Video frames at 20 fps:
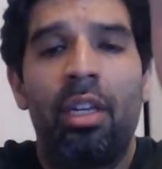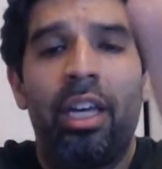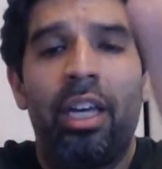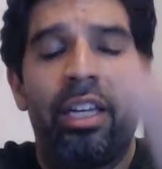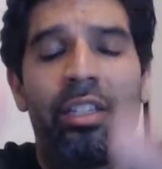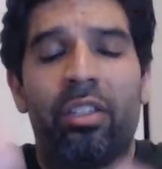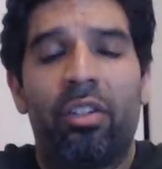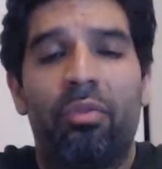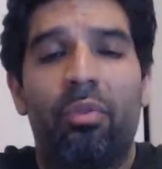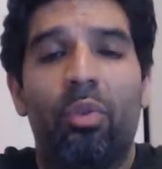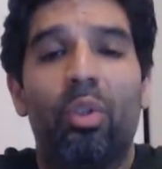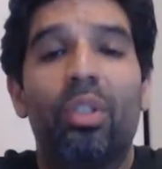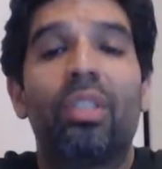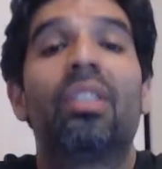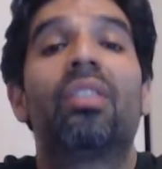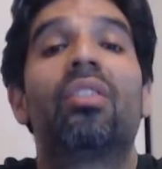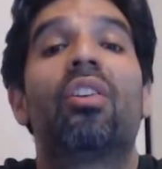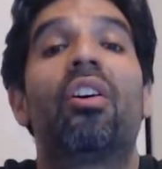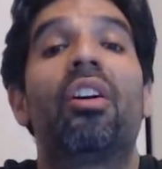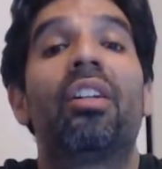as our
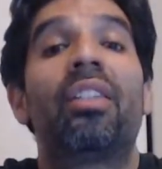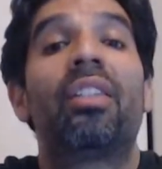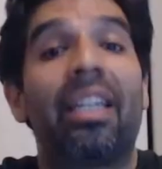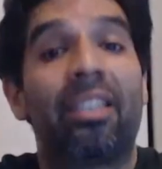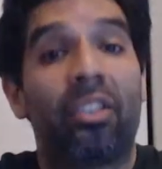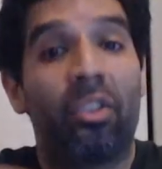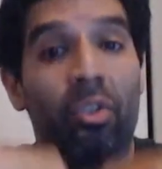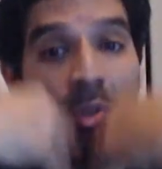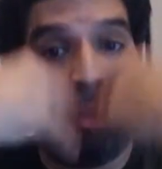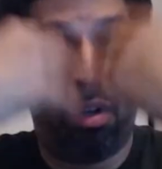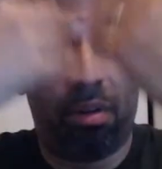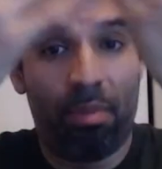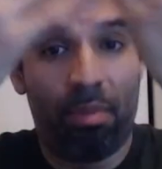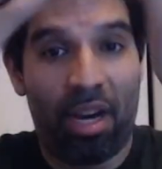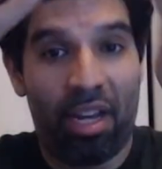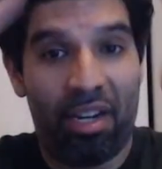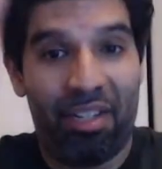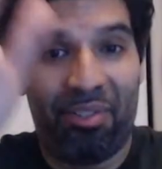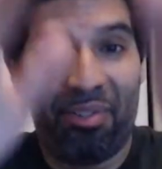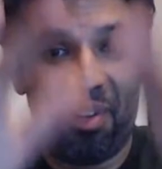voices are attached to our
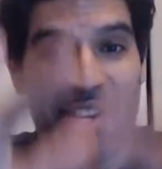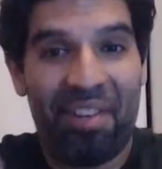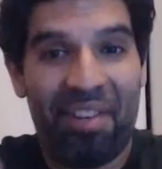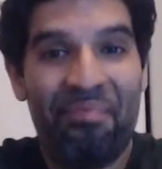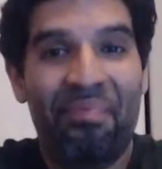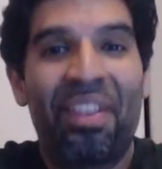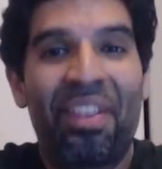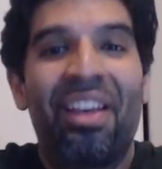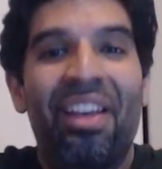bodies, right?